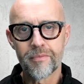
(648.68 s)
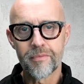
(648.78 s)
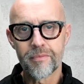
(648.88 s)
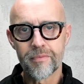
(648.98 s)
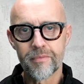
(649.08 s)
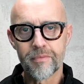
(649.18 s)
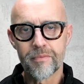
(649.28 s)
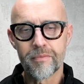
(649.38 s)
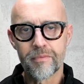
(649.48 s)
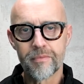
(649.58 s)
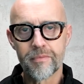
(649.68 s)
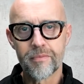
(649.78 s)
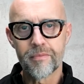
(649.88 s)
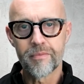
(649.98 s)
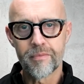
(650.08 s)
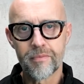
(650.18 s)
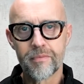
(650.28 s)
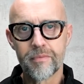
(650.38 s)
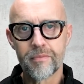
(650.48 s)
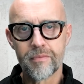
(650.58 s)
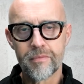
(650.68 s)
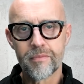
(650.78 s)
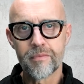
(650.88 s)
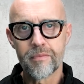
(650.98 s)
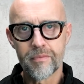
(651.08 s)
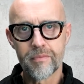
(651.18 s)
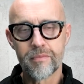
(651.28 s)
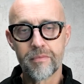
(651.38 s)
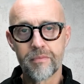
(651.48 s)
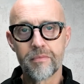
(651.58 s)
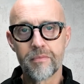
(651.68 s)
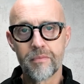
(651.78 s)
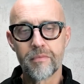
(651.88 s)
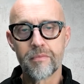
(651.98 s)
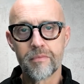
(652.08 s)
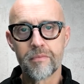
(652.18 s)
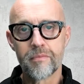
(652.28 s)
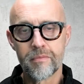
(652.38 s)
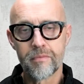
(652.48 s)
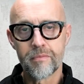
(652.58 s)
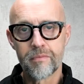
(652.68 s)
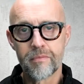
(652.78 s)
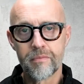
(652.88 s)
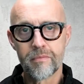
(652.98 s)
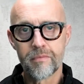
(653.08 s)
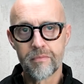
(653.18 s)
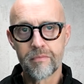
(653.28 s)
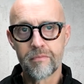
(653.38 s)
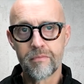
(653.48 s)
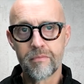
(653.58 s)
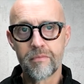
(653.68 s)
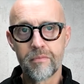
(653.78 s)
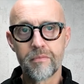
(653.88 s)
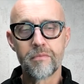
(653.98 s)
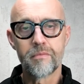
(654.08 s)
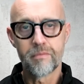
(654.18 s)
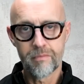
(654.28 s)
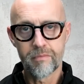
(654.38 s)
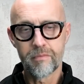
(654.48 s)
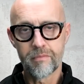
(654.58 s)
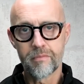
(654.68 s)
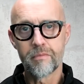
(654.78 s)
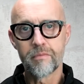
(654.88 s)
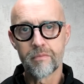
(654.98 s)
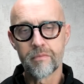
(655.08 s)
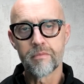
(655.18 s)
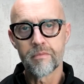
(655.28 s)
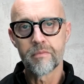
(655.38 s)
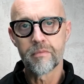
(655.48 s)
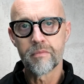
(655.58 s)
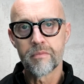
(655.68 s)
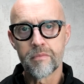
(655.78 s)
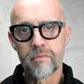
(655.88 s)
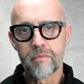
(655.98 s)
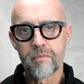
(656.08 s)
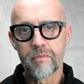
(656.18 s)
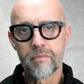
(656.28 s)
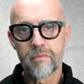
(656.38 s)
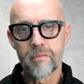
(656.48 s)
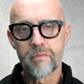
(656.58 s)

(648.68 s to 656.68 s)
The person shown says nothing.